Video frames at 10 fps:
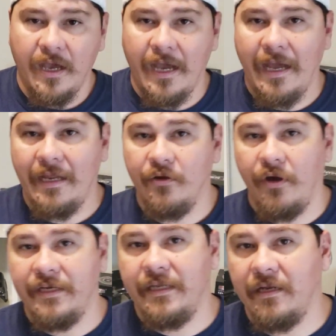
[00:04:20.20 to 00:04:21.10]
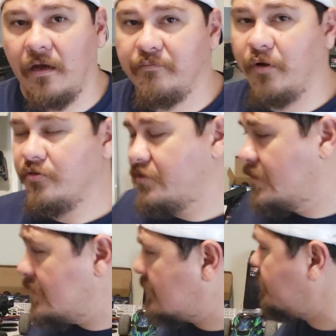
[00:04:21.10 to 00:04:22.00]
I know I did on both of
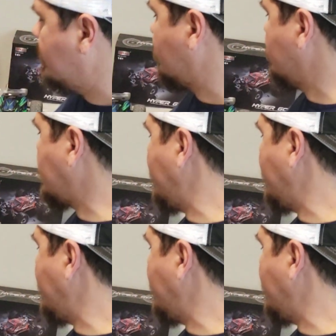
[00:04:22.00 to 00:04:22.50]
these vehicles.